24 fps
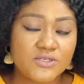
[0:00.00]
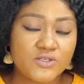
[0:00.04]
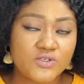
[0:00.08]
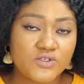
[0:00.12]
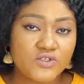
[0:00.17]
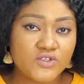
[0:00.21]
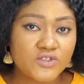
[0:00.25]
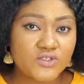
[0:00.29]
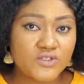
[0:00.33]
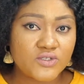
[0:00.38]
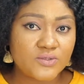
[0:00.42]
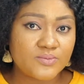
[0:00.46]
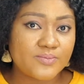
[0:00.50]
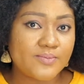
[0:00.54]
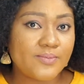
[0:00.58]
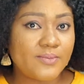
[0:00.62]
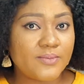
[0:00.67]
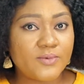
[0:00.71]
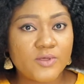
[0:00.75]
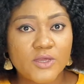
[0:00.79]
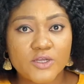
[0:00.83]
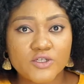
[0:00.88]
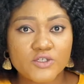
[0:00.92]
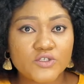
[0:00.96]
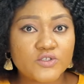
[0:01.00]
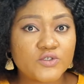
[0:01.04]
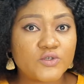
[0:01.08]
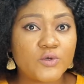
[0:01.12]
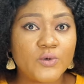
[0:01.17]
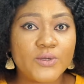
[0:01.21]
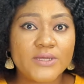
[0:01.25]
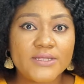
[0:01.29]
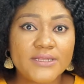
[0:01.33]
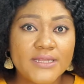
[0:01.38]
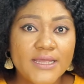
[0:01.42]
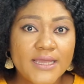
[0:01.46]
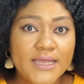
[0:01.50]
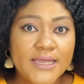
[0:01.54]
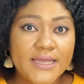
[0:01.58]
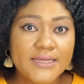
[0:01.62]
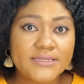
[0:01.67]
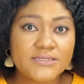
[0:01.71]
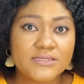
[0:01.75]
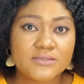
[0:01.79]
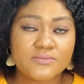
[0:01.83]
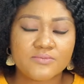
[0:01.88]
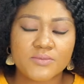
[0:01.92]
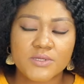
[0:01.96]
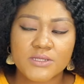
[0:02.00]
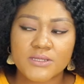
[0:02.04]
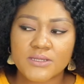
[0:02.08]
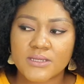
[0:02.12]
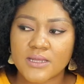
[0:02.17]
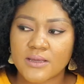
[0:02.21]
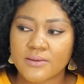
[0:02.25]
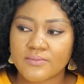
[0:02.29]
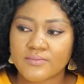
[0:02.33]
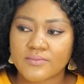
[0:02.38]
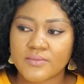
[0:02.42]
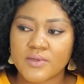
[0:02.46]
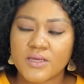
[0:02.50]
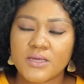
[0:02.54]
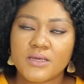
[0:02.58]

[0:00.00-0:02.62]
You're just going there to meet them.